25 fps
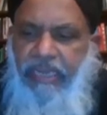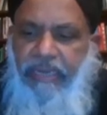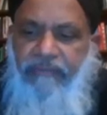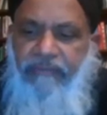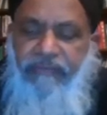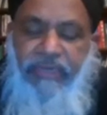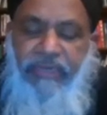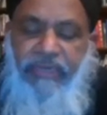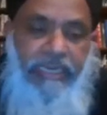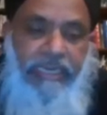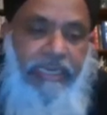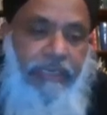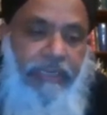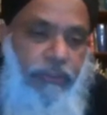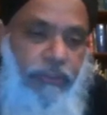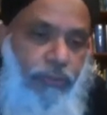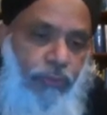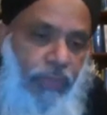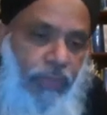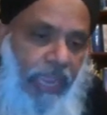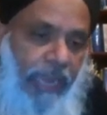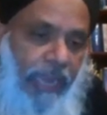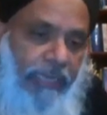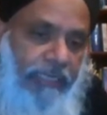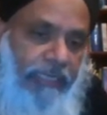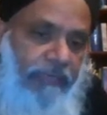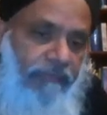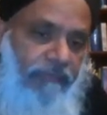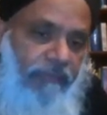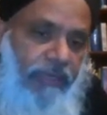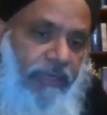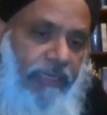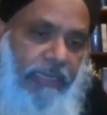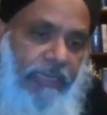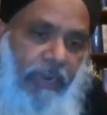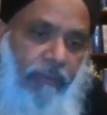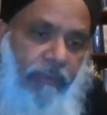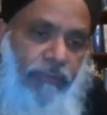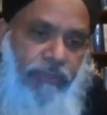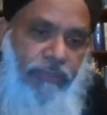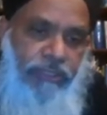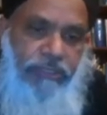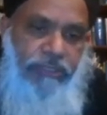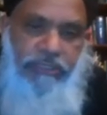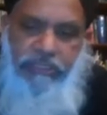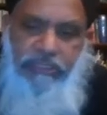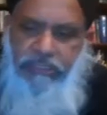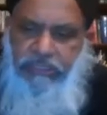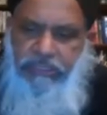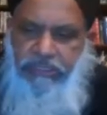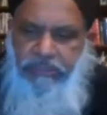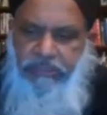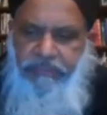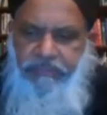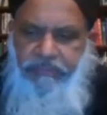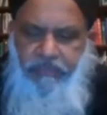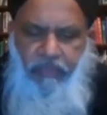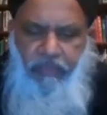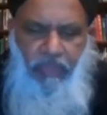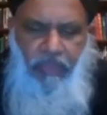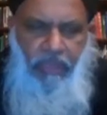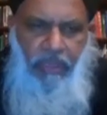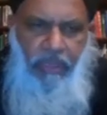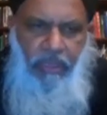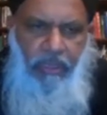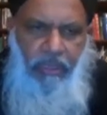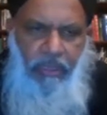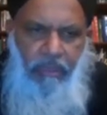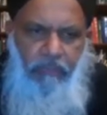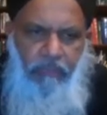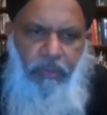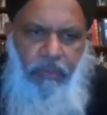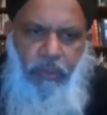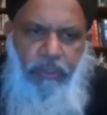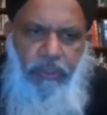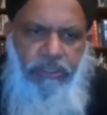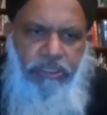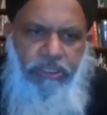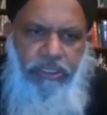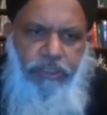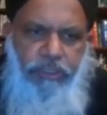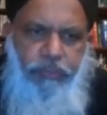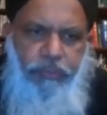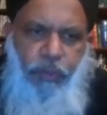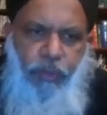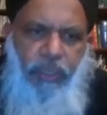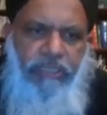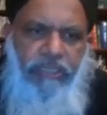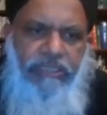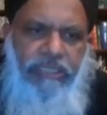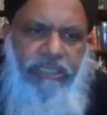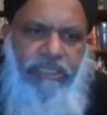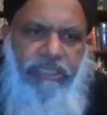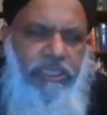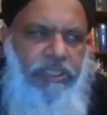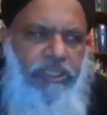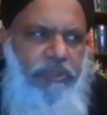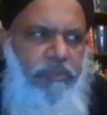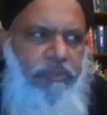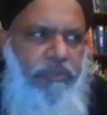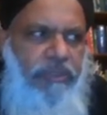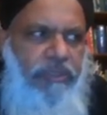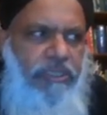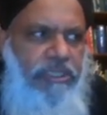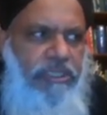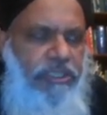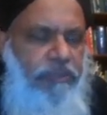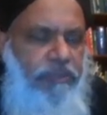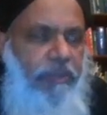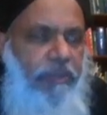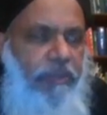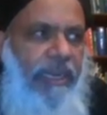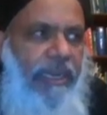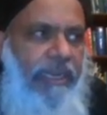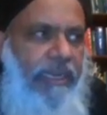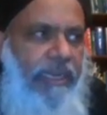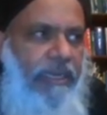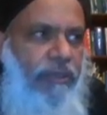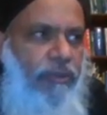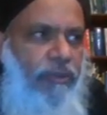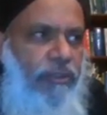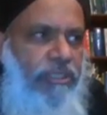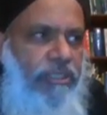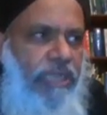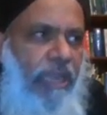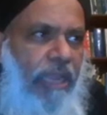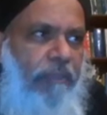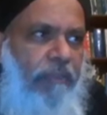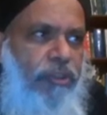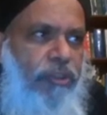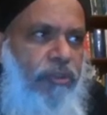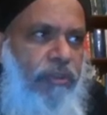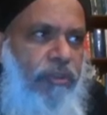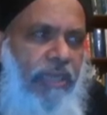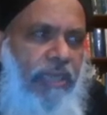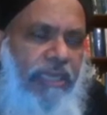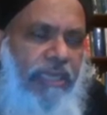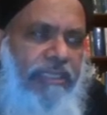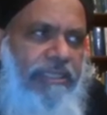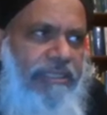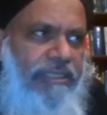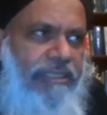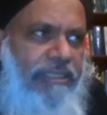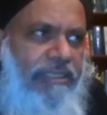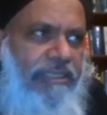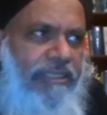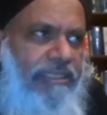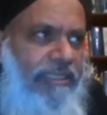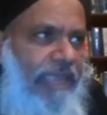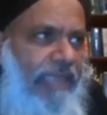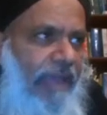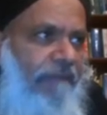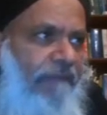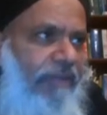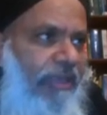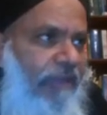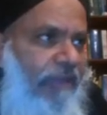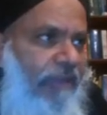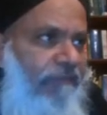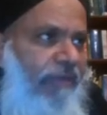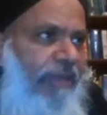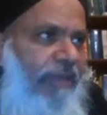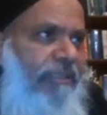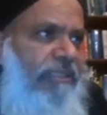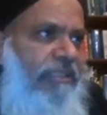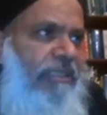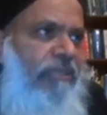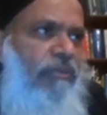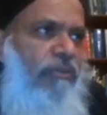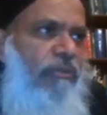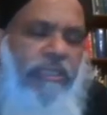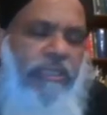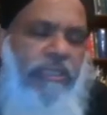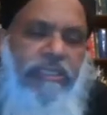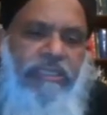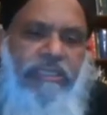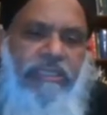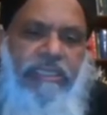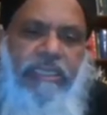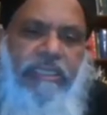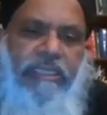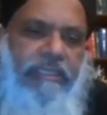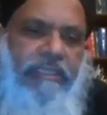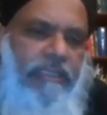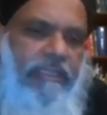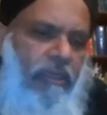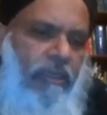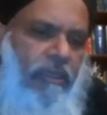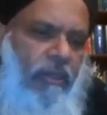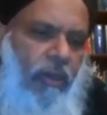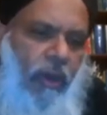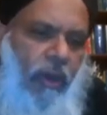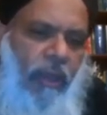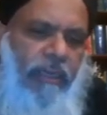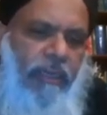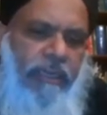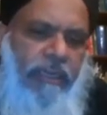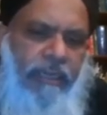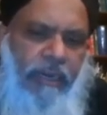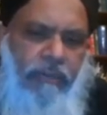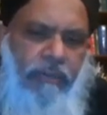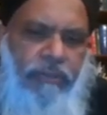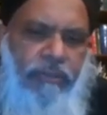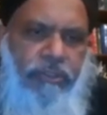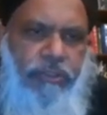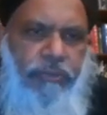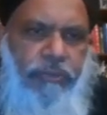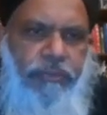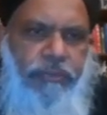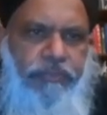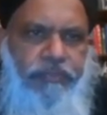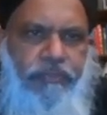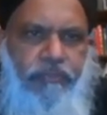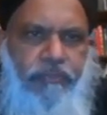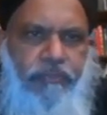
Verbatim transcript: And we need to actively counter this because this poison is being spilling into Islamic societies and it's having effects, and you can see it all around you.